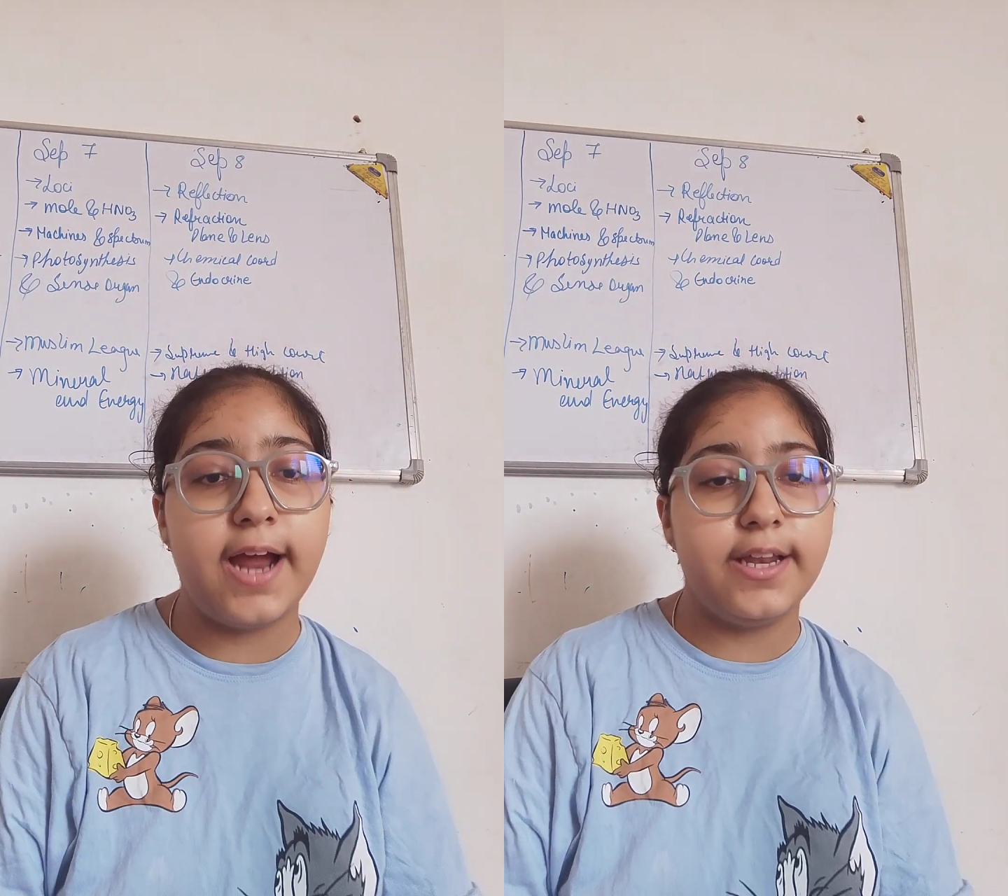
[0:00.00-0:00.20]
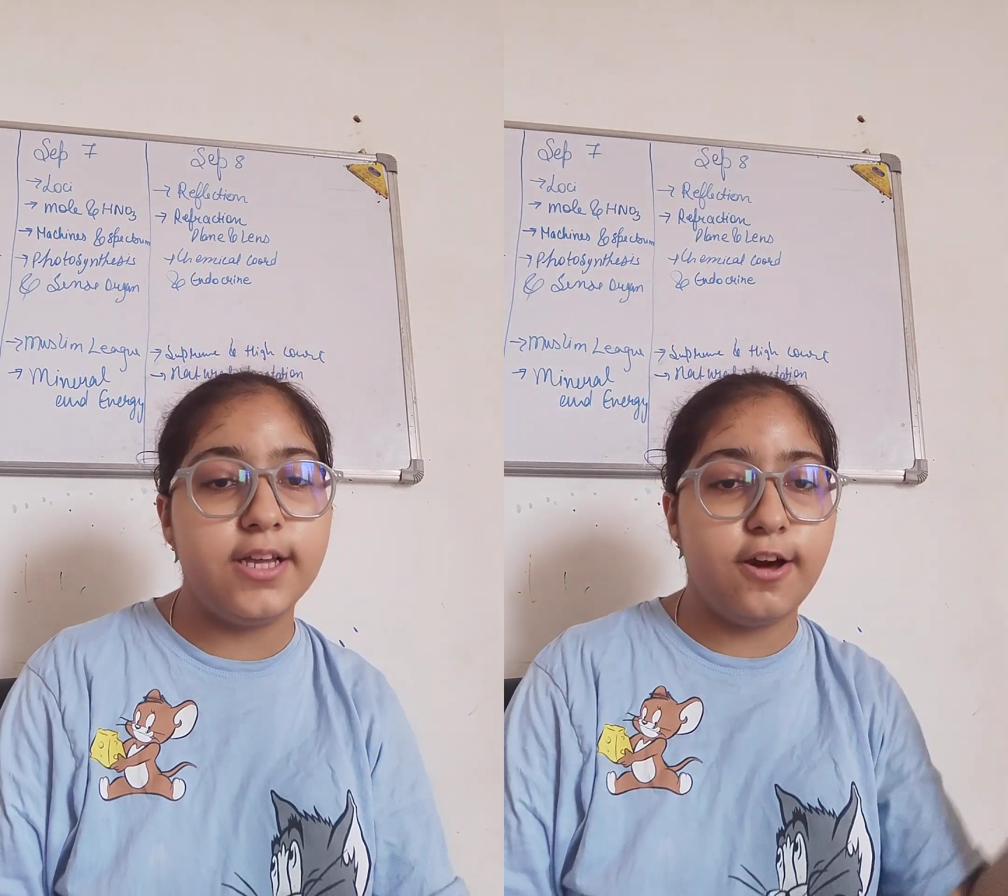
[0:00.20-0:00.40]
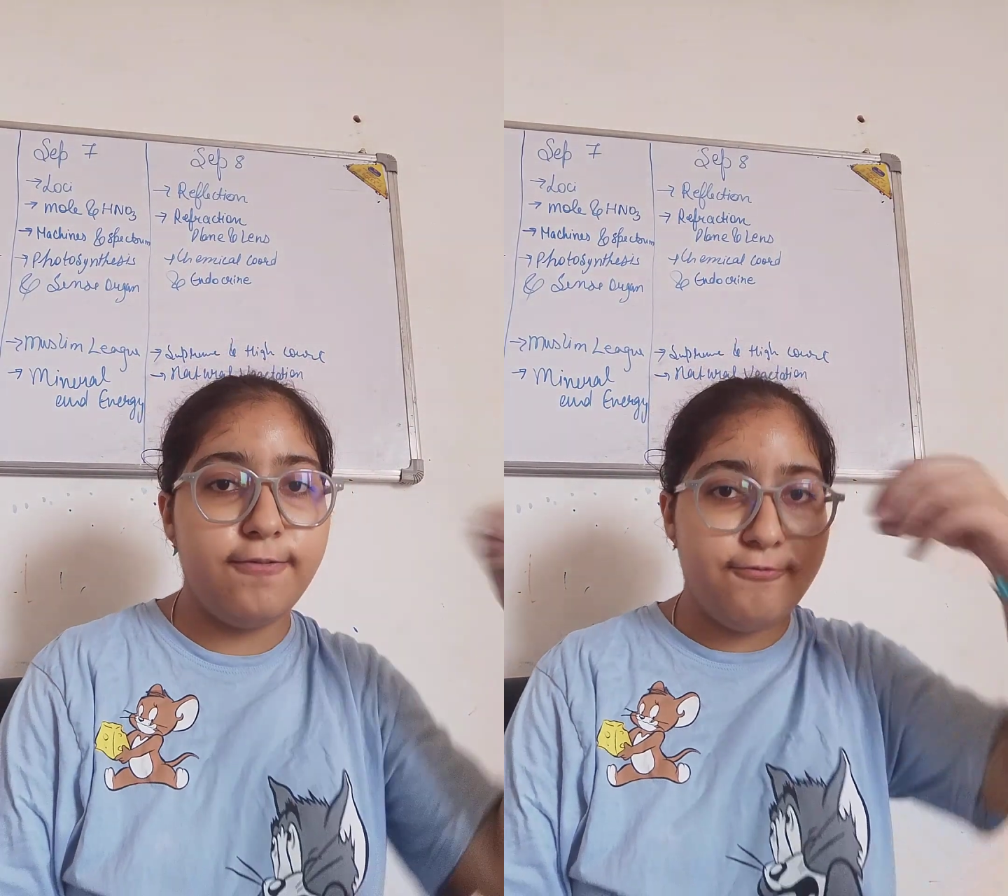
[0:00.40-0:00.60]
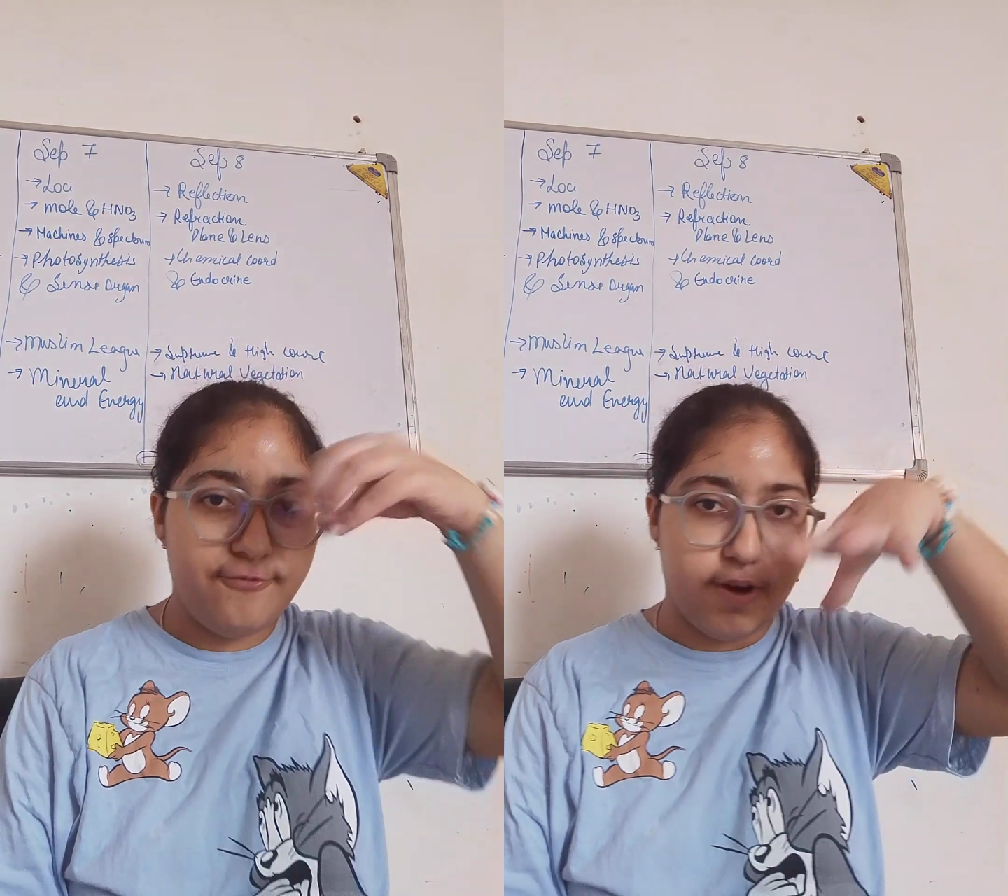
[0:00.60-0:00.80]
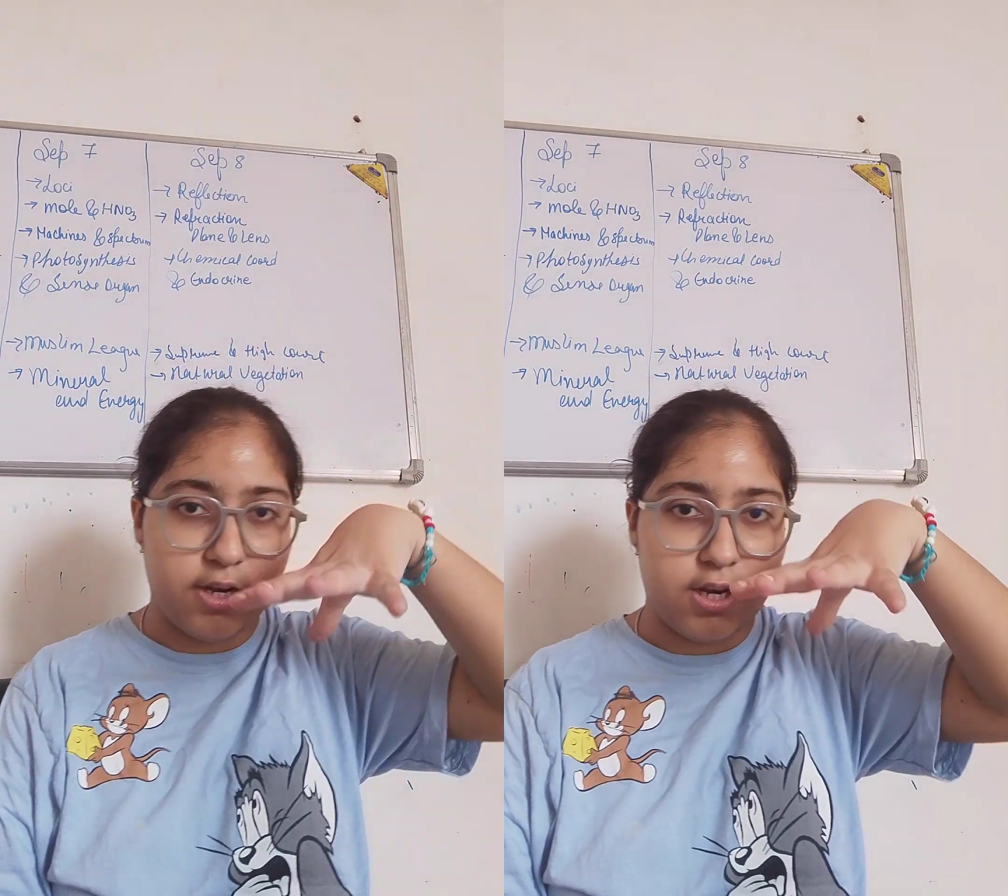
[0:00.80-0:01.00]
adding a
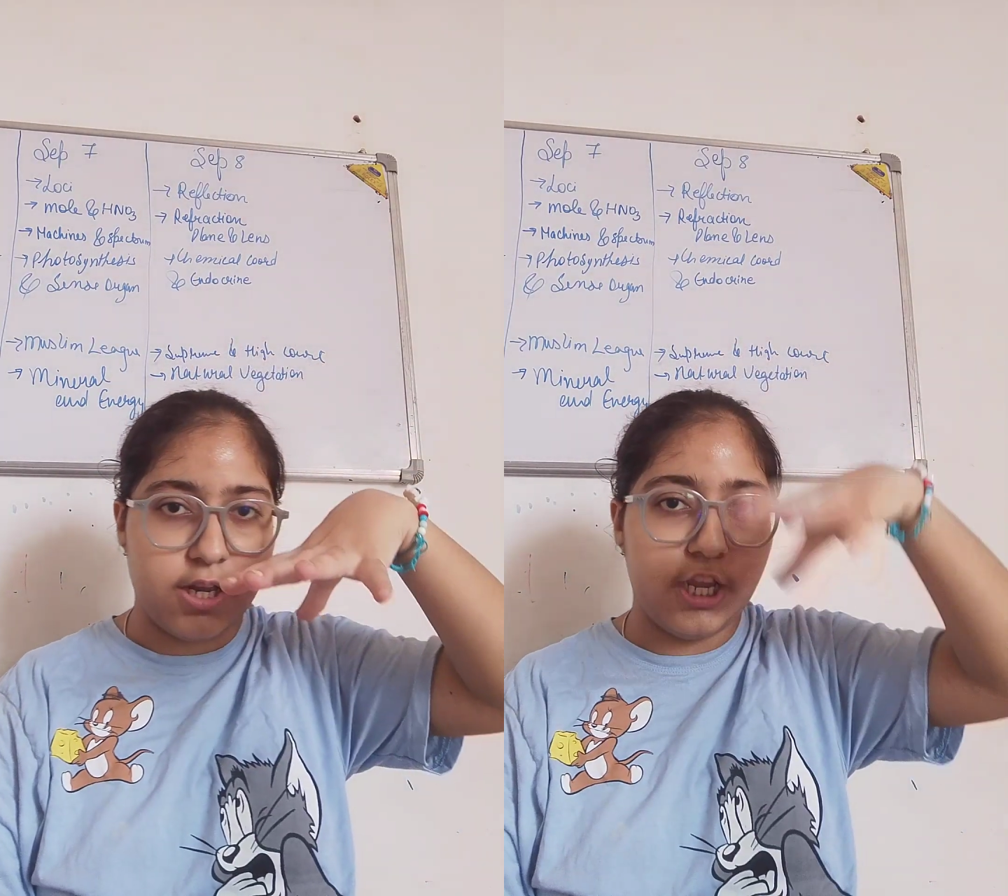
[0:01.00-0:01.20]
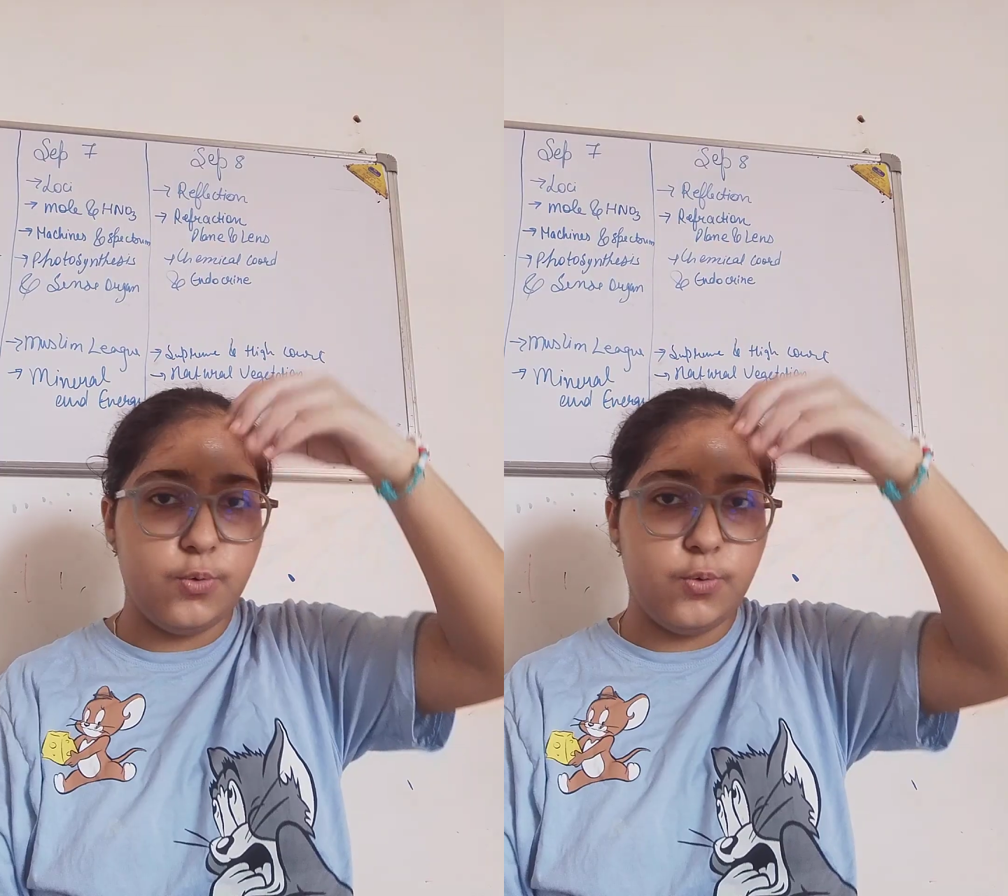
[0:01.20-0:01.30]
funnel.